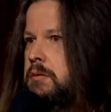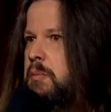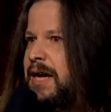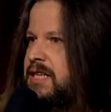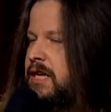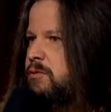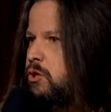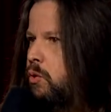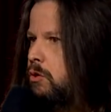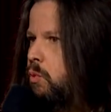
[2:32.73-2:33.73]
My team
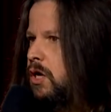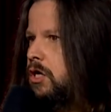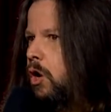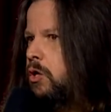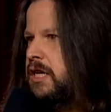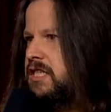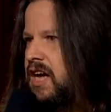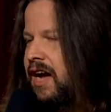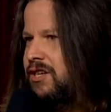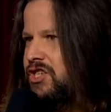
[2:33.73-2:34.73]
scored one goal the
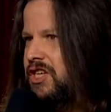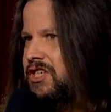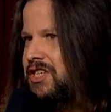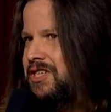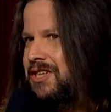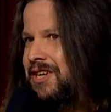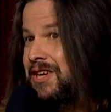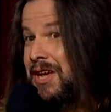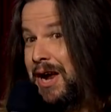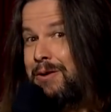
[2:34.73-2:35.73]
entire season,
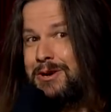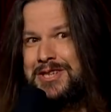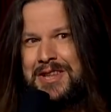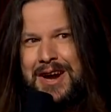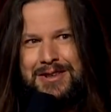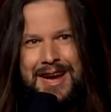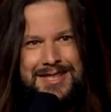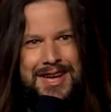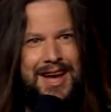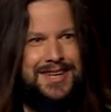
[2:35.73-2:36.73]
and I wasn't there
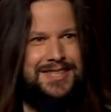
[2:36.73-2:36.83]
that day.